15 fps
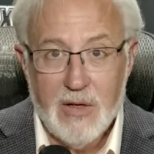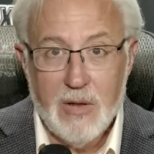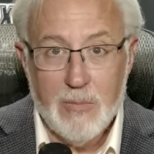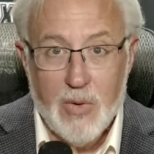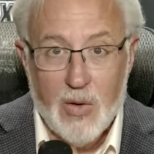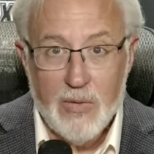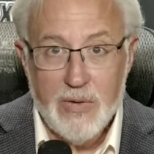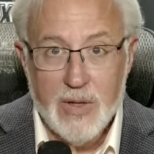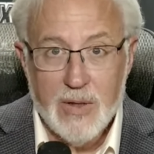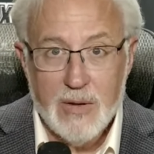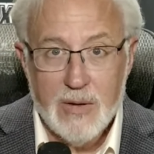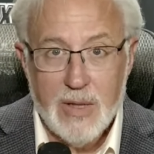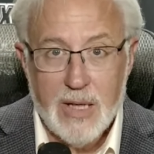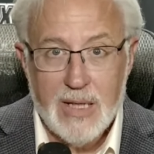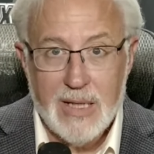a
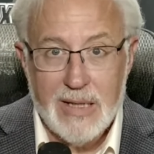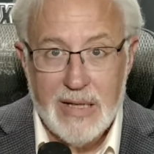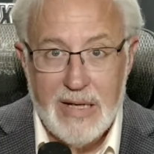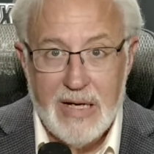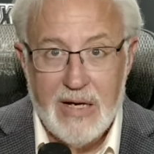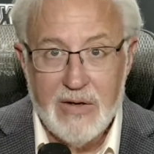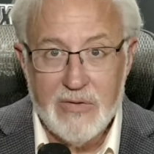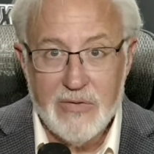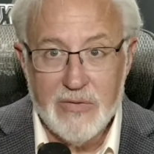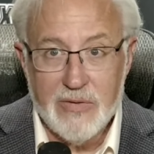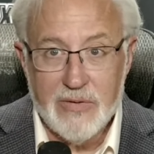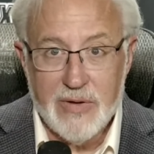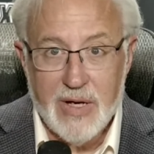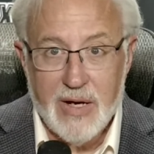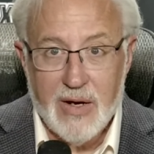pneumonia and leading to
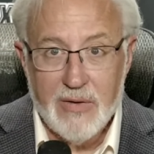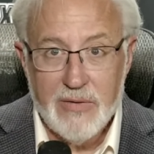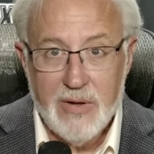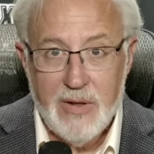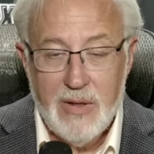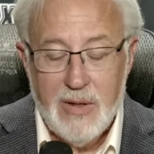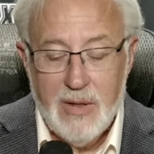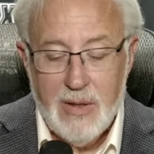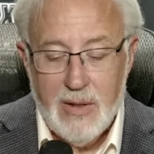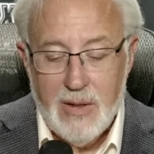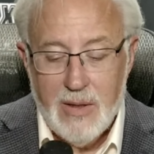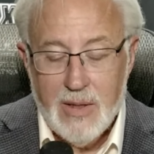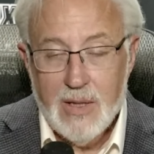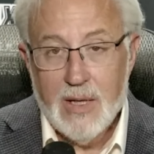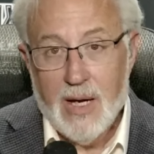their death.
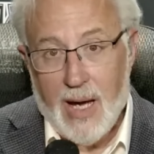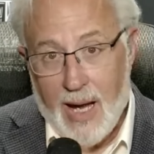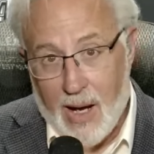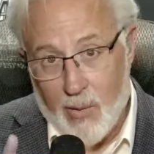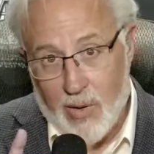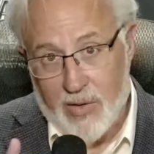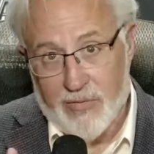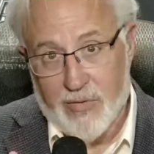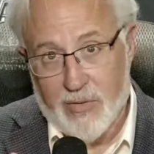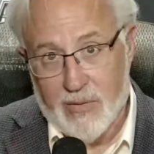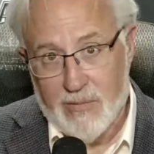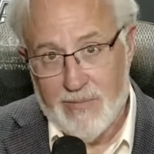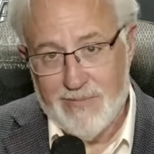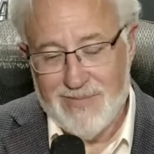However,